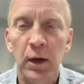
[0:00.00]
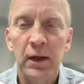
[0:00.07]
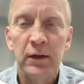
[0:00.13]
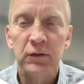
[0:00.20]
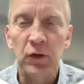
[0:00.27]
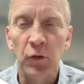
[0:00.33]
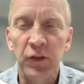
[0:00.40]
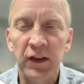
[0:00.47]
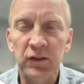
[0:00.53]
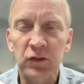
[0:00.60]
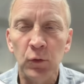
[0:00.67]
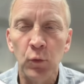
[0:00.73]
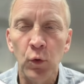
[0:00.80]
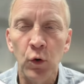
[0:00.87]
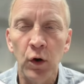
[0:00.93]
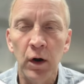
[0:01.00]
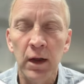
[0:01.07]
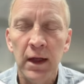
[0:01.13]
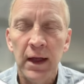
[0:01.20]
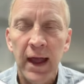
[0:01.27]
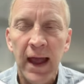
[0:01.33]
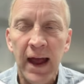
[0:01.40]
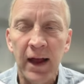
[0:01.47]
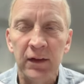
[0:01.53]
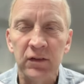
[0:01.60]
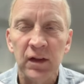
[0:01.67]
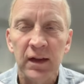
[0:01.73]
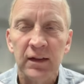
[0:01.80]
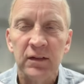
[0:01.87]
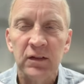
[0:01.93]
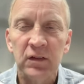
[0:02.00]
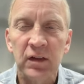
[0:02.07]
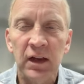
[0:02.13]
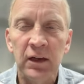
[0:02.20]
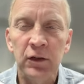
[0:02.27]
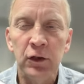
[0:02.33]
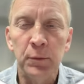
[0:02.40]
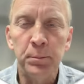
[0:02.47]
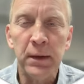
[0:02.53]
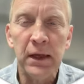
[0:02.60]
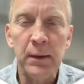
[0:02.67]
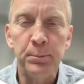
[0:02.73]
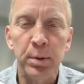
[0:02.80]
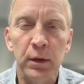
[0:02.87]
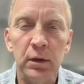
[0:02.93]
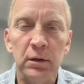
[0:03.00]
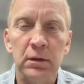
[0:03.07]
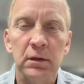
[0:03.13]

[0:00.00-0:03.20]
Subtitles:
So this award has senior people